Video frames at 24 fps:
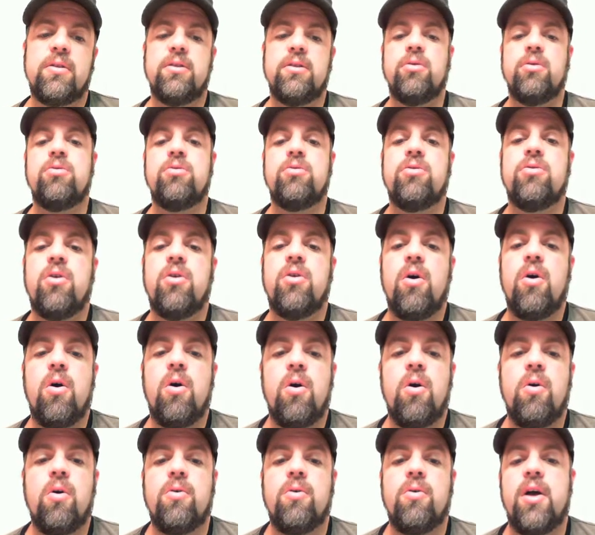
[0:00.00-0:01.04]
those are
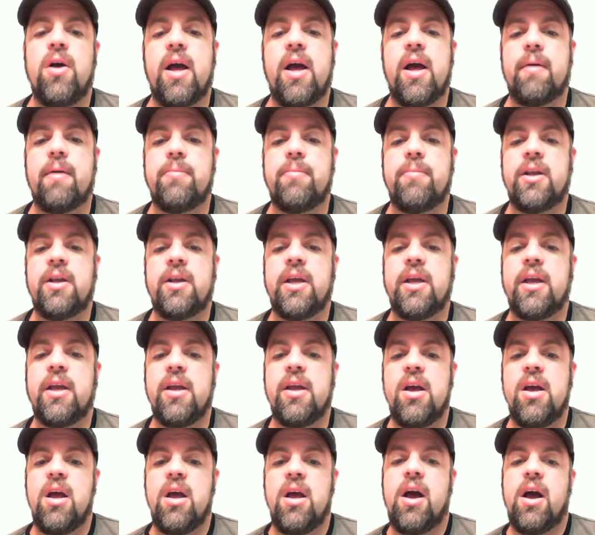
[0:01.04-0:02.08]
all happening.
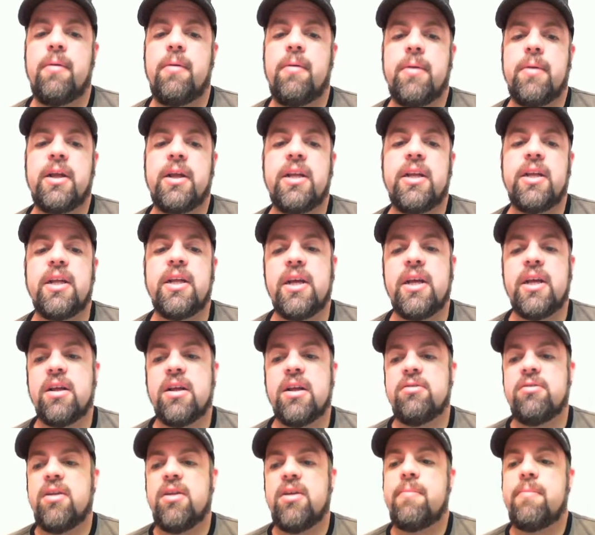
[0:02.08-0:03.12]
I did get to
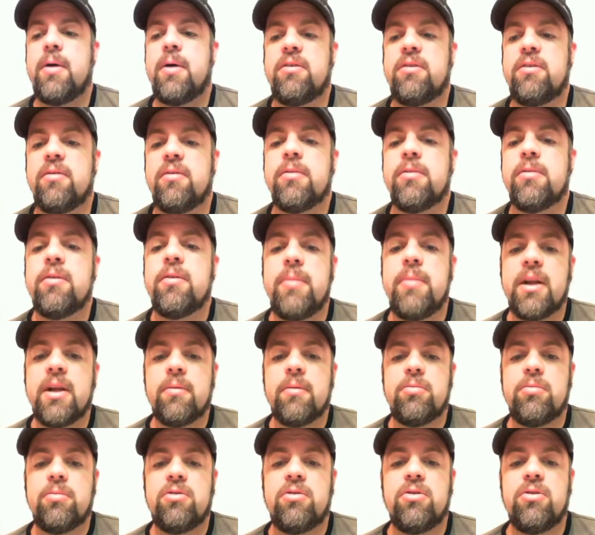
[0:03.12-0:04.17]
stop by some of the
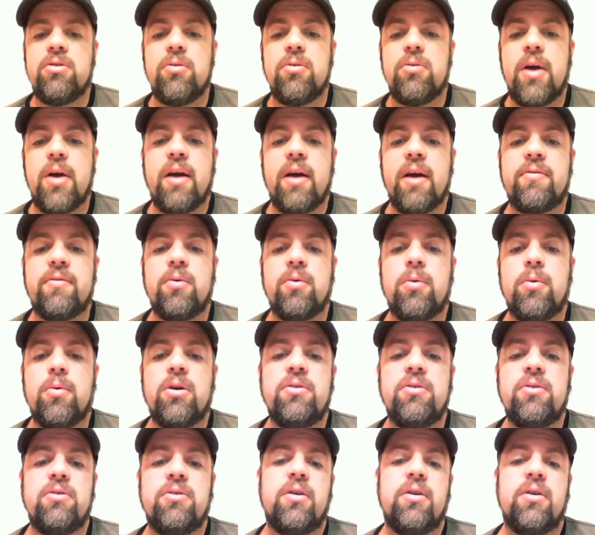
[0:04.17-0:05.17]
meetups too afterwards.